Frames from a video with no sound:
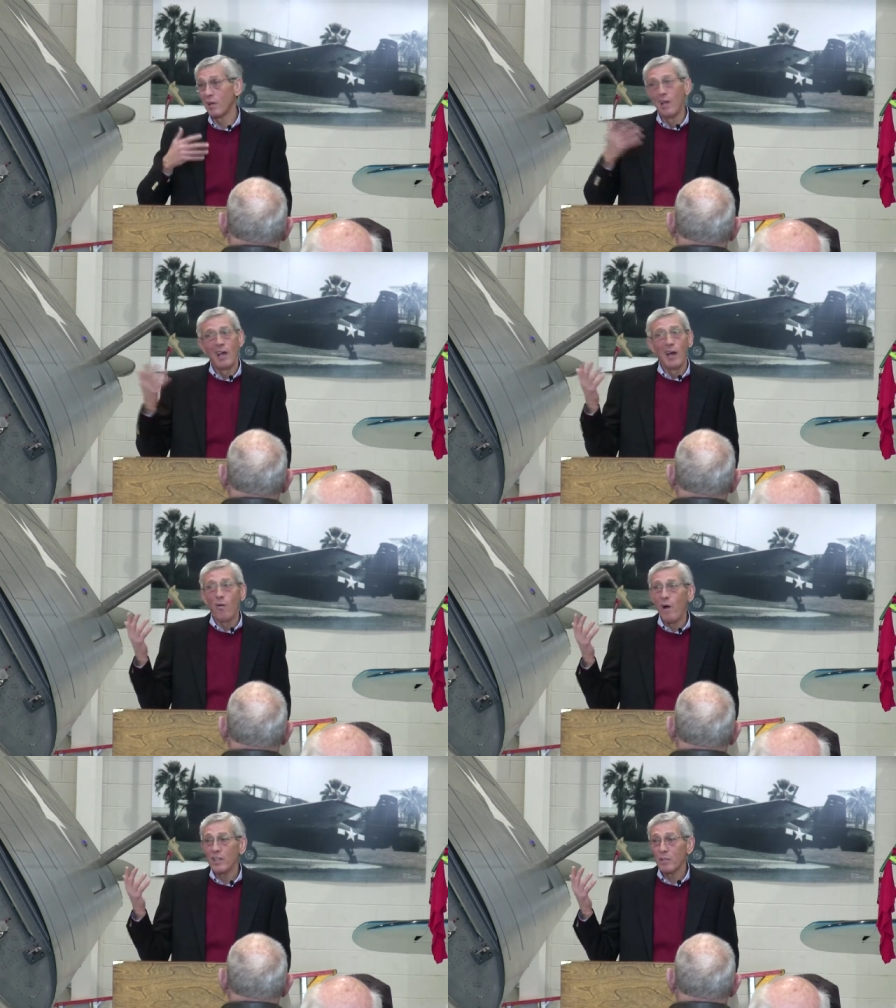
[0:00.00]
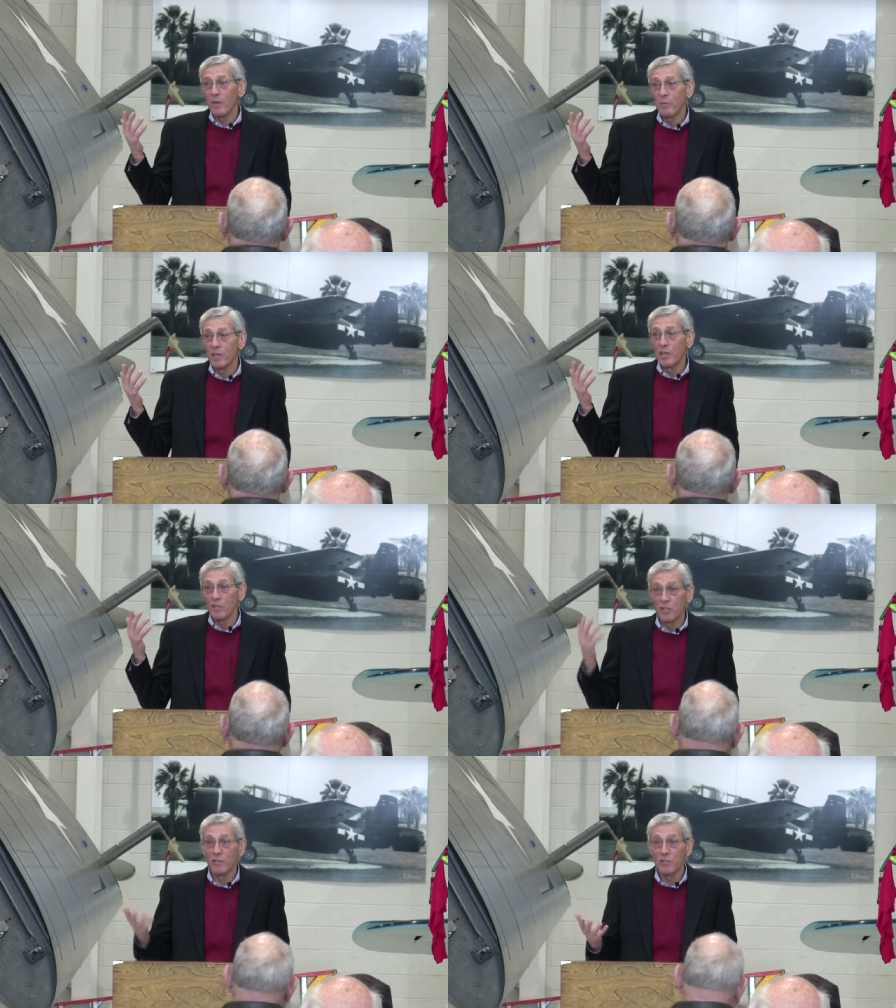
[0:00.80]
Well, why somebody would
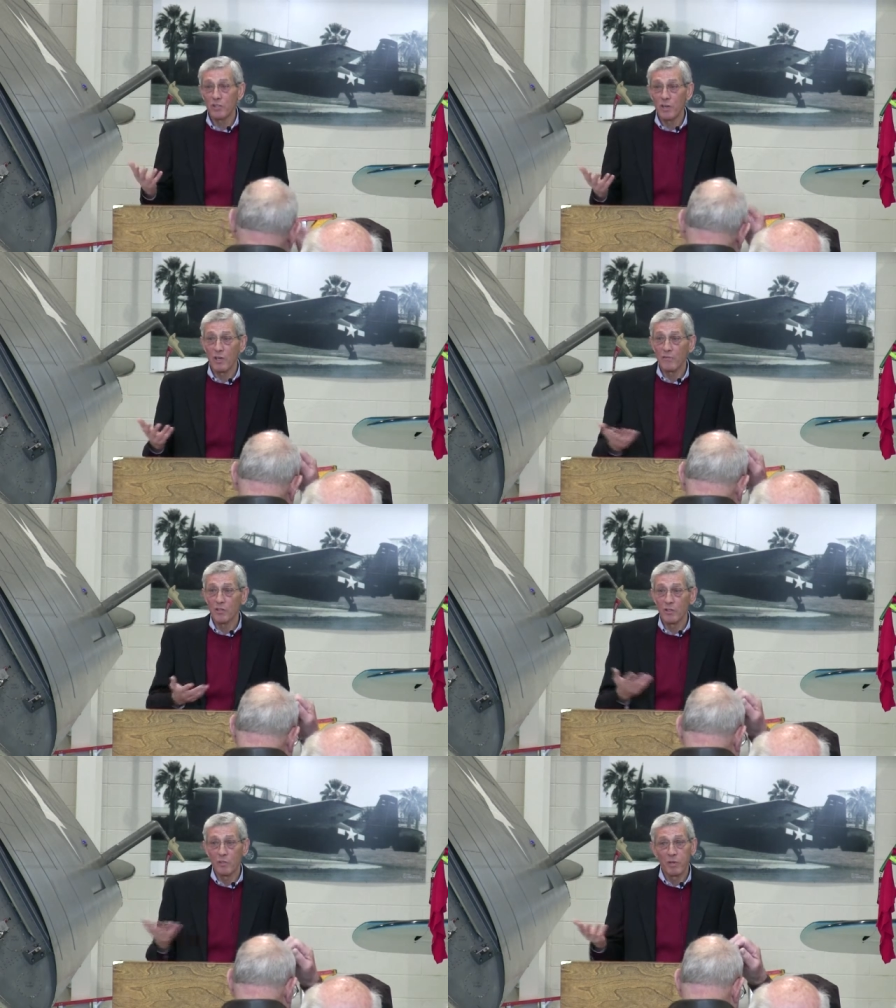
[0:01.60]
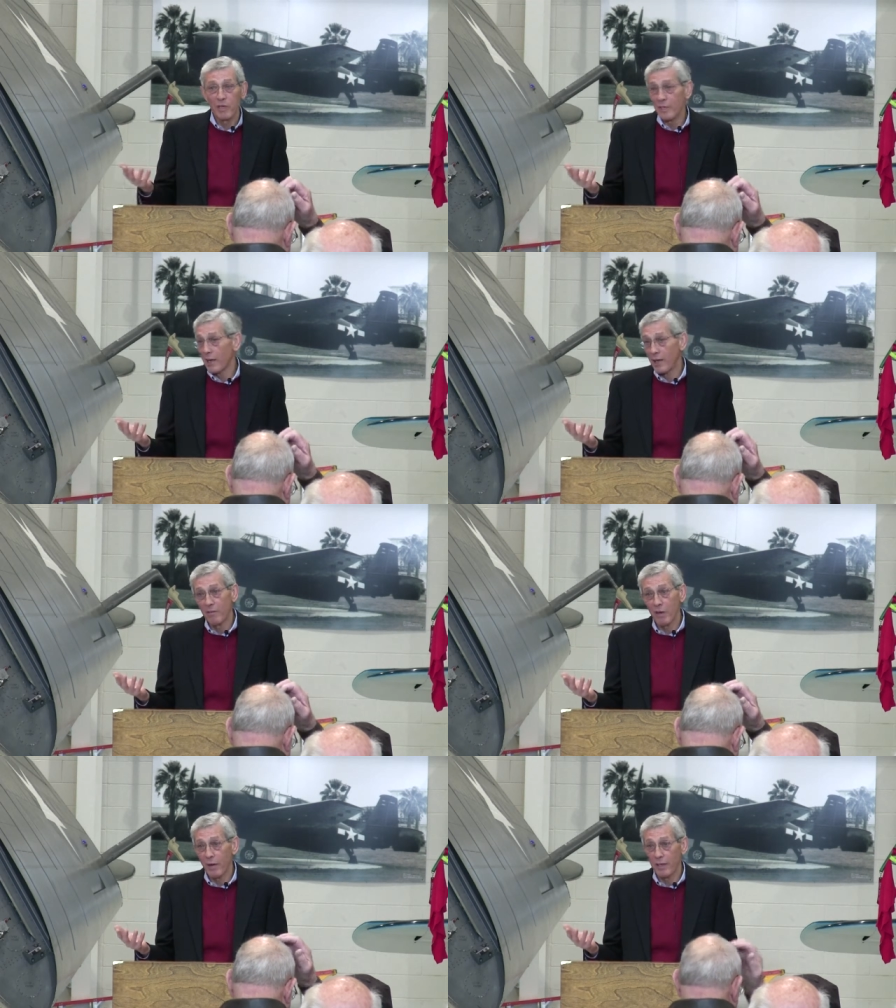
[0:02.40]
get a silver star for shooting a plane down,
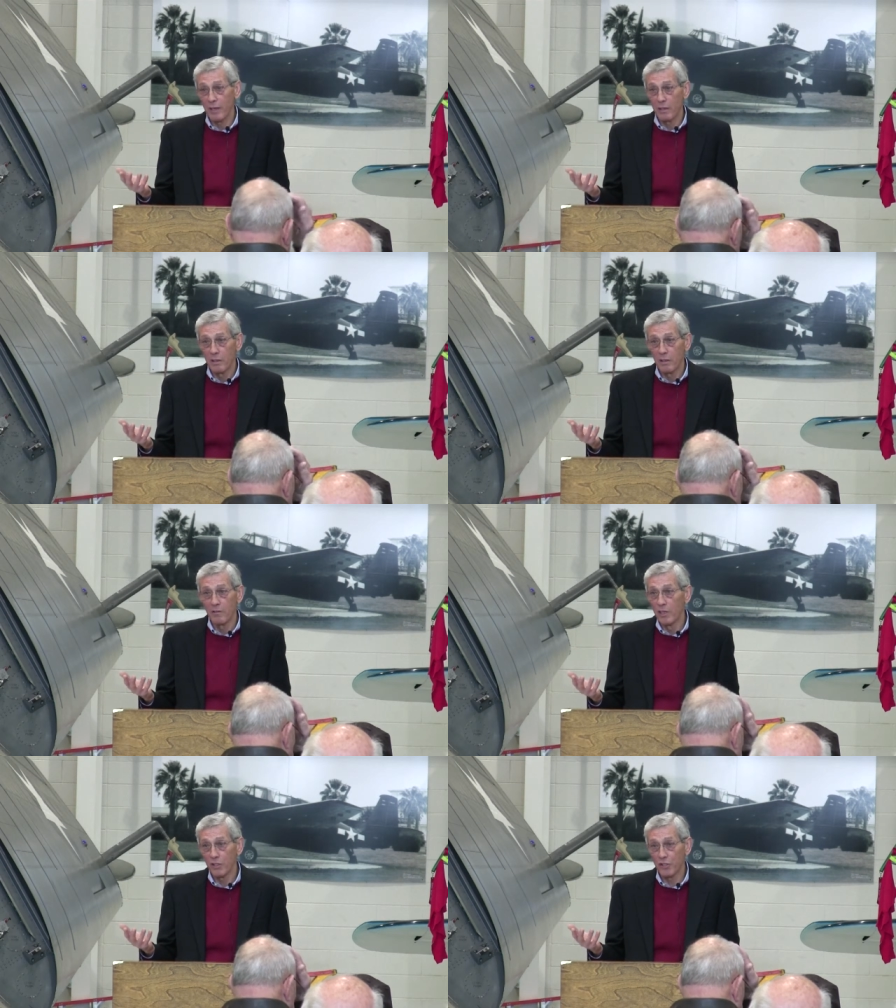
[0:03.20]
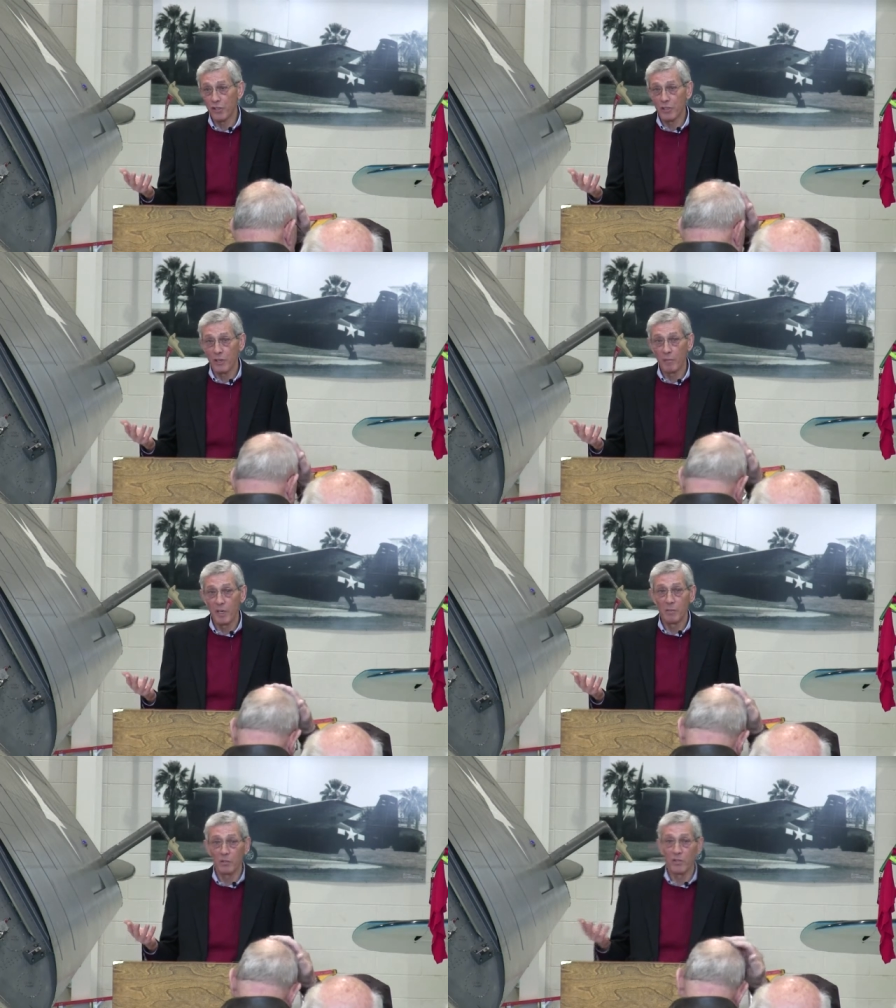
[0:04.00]
I have no idea. You really shouldn't.
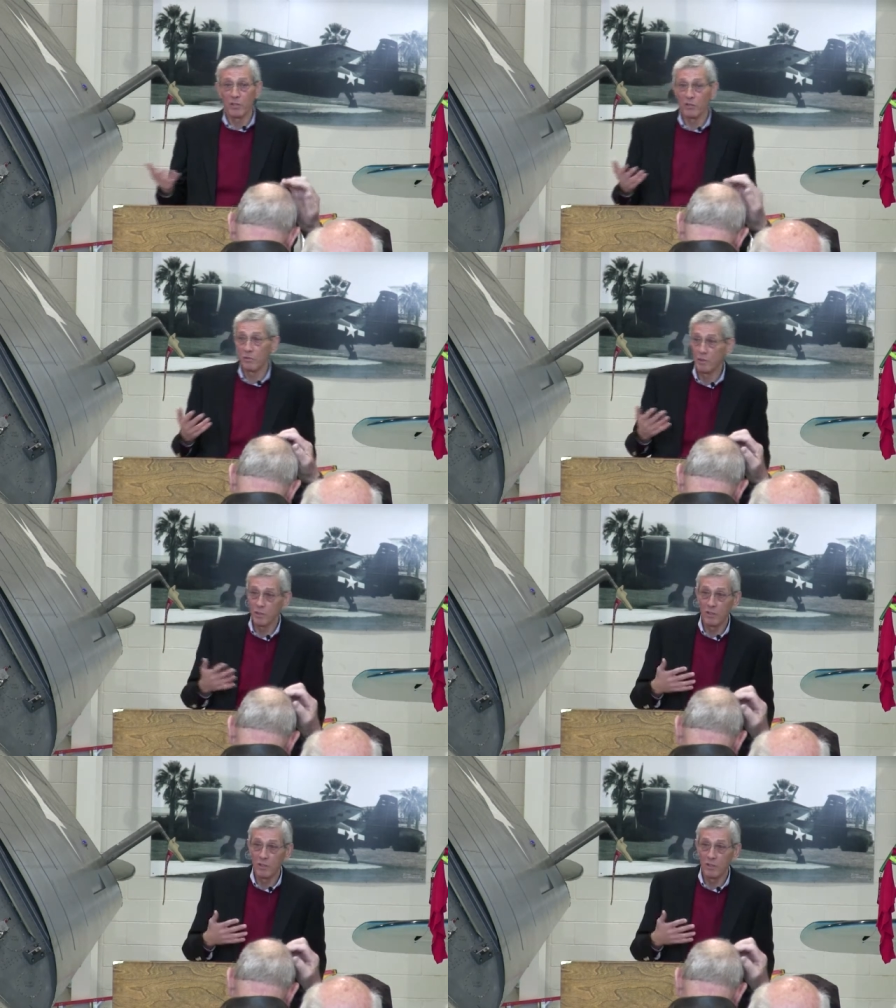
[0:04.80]
I'm not even sure it's